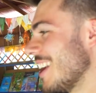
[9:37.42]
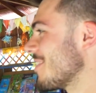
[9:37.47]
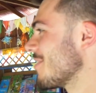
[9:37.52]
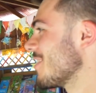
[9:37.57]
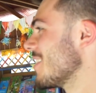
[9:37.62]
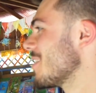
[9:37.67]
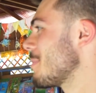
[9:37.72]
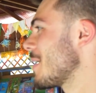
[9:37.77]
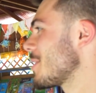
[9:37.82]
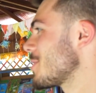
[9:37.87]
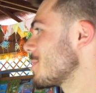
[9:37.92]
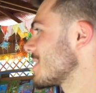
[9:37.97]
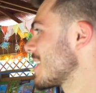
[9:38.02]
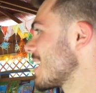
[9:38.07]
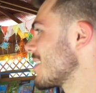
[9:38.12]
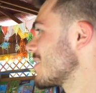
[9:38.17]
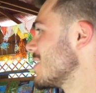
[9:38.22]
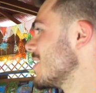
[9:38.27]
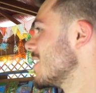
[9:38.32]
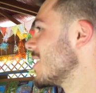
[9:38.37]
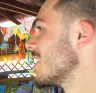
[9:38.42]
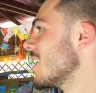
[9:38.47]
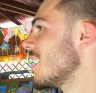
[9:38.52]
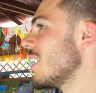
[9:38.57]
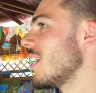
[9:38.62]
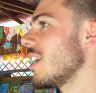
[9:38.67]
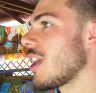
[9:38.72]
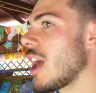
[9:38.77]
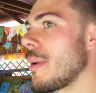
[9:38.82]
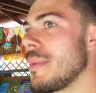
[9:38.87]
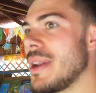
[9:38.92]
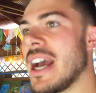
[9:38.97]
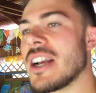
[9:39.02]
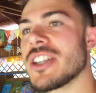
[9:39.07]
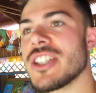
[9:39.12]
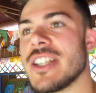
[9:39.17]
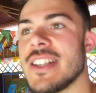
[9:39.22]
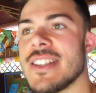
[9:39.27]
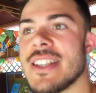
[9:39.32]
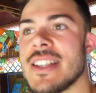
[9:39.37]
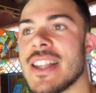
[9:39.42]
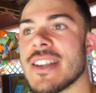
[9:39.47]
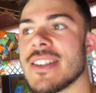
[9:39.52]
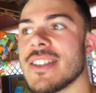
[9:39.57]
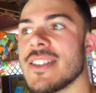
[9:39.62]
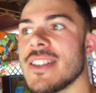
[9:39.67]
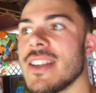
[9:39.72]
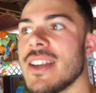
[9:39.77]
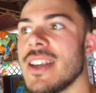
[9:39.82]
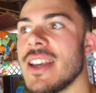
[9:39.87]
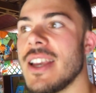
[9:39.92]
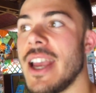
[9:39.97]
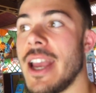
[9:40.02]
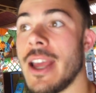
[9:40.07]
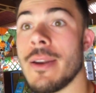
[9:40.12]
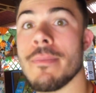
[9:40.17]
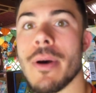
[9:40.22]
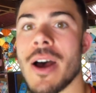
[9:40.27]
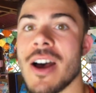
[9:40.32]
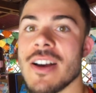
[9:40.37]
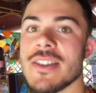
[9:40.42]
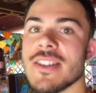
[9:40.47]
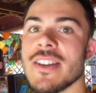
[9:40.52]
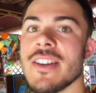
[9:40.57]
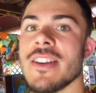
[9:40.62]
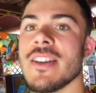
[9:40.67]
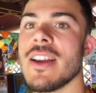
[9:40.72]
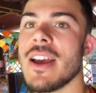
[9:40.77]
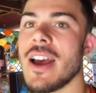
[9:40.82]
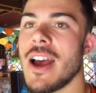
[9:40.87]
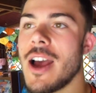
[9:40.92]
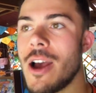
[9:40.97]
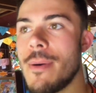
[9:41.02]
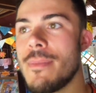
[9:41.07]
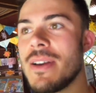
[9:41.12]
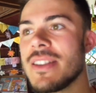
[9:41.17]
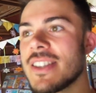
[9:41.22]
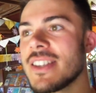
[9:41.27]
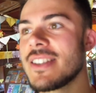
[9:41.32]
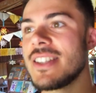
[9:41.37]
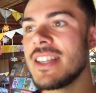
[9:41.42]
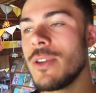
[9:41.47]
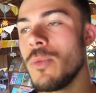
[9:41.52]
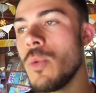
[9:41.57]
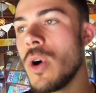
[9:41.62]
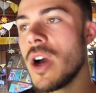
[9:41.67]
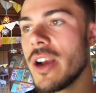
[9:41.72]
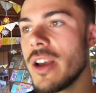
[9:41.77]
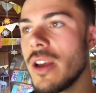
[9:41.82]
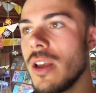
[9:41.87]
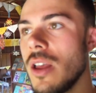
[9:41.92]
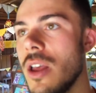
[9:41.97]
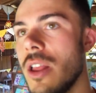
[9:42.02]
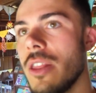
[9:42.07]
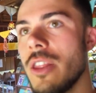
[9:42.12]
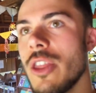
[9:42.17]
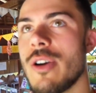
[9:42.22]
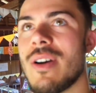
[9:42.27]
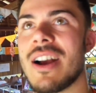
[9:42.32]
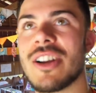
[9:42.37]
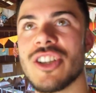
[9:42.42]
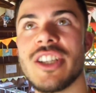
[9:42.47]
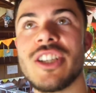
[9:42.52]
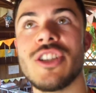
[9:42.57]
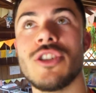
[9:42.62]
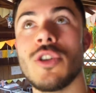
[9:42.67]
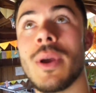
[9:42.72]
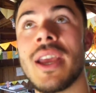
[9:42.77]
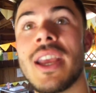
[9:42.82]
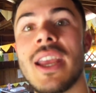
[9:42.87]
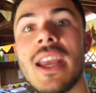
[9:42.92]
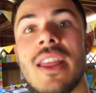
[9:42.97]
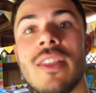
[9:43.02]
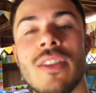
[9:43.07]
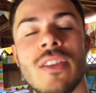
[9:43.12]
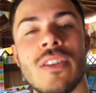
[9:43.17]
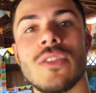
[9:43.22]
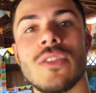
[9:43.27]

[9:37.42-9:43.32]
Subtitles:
it's really special to get to come and actually see this in person, and to see the work that they're actually doing in the